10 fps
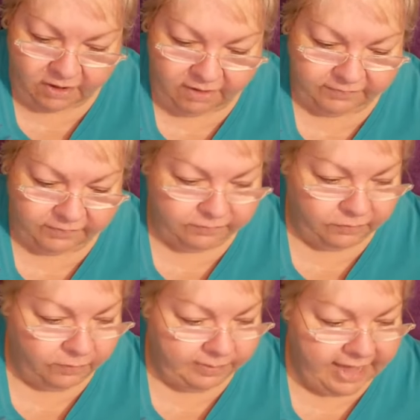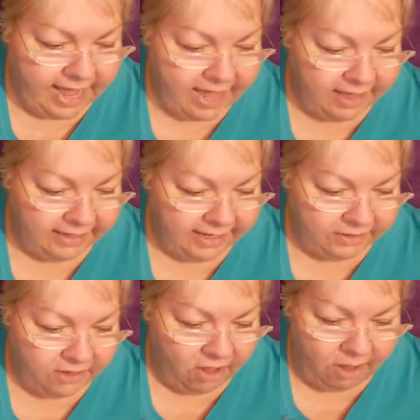off of L'Oreal and
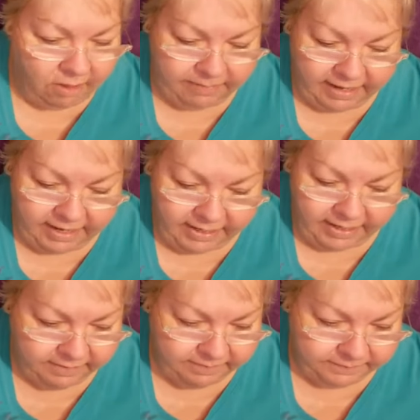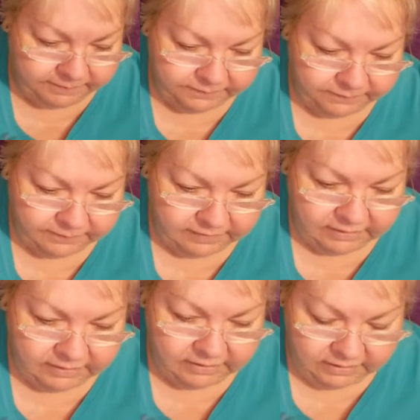Almay.
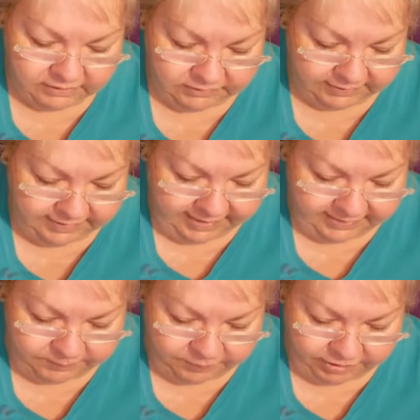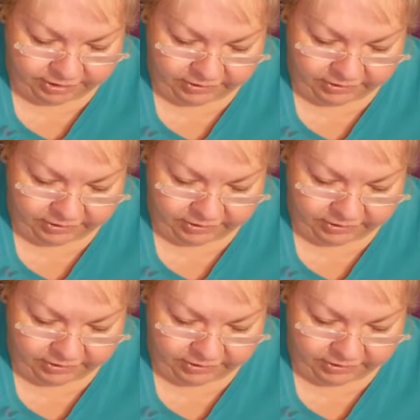So that's pretty